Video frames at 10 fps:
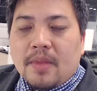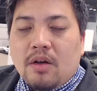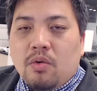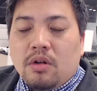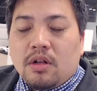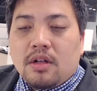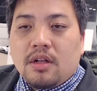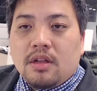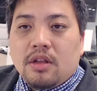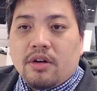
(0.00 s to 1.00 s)
we'll
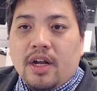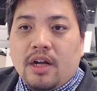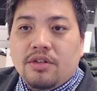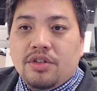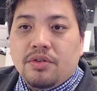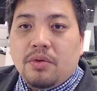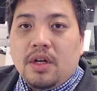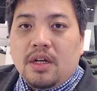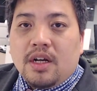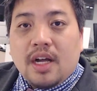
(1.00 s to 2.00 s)
learn how to
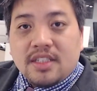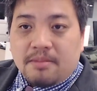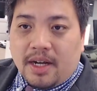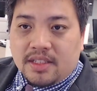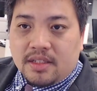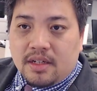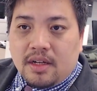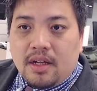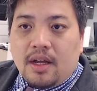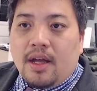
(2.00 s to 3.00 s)
customize it
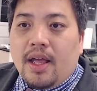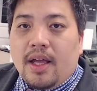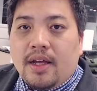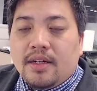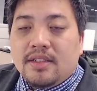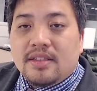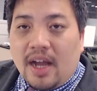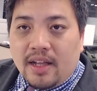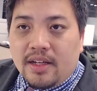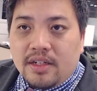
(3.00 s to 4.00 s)
and
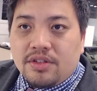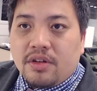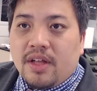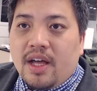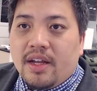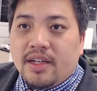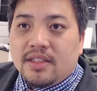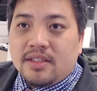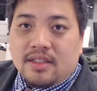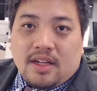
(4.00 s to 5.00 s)
style it so that
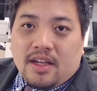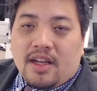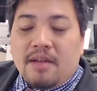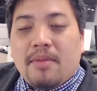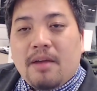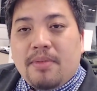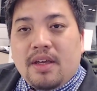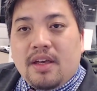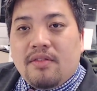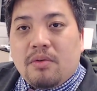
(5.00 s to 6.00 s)
it might be
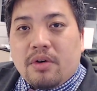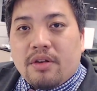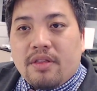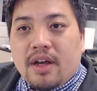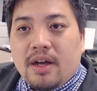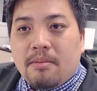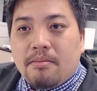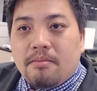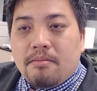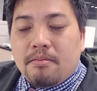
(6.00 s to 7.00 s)
even worth
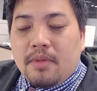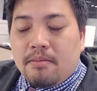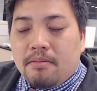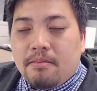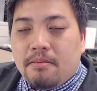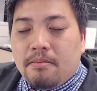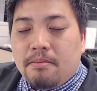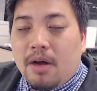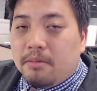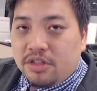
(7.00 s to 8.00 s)

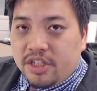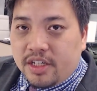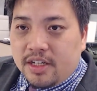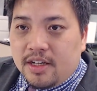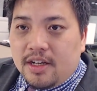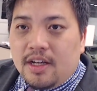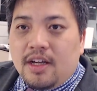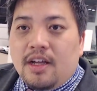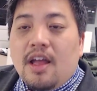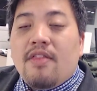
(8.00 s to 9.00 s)
publishing.
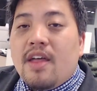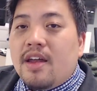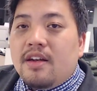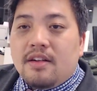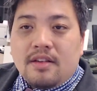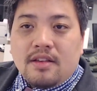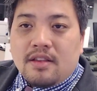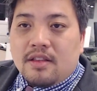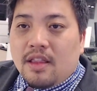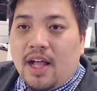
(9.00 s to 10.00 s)
And then
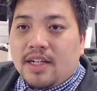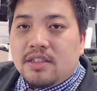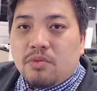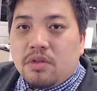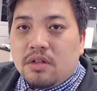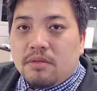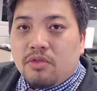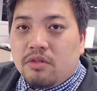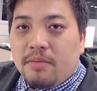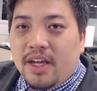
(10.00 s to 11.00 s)
last,
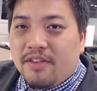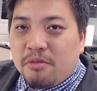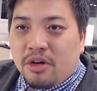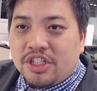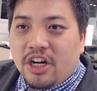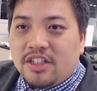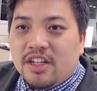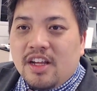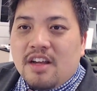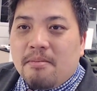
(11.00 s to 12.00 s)
we'll make even more charts
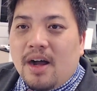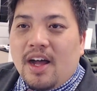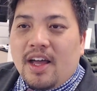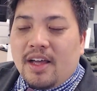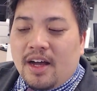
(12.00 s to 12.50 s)
by